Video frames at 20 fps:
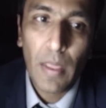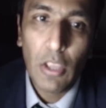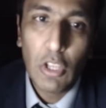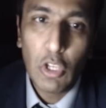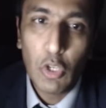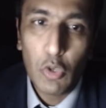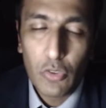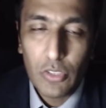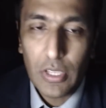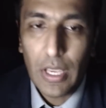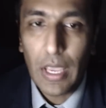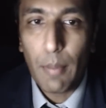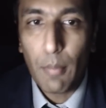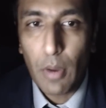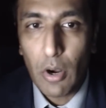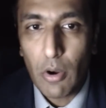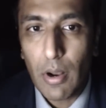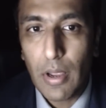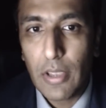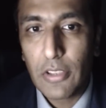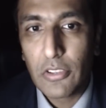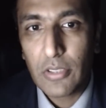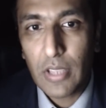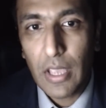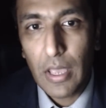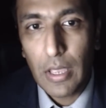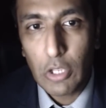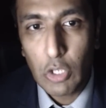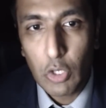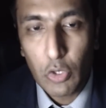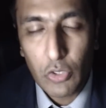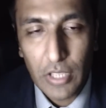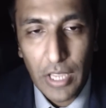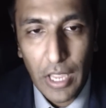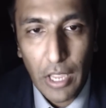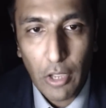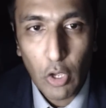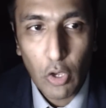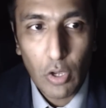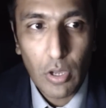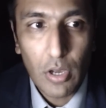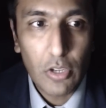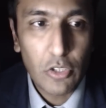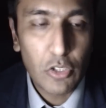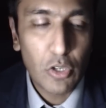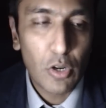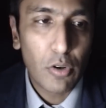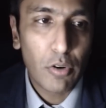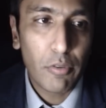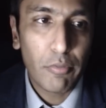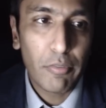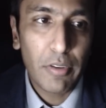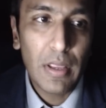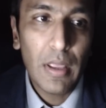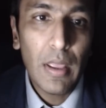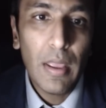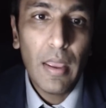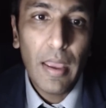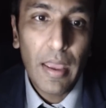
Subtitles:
using MRI scan, using echocardiography,